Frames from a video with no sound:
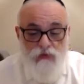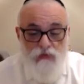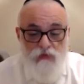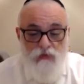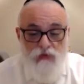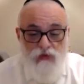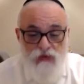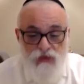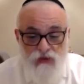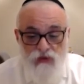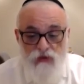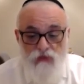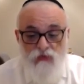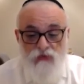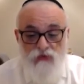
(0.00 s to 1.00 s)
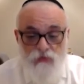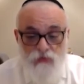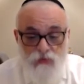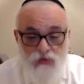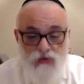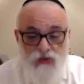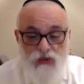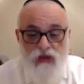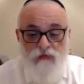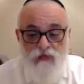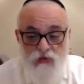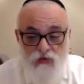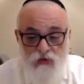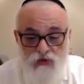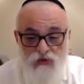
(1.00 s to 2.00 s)
What now you're doing? The person comes
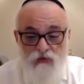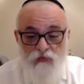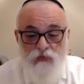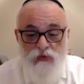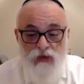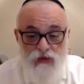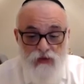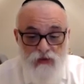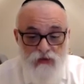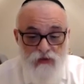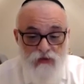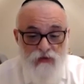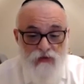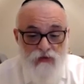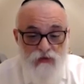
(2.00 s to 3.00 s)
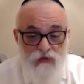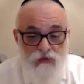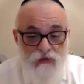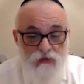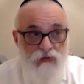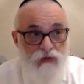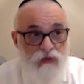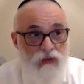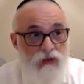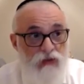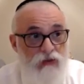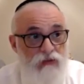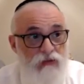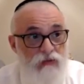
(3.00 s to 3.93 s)
to a certain place, huh?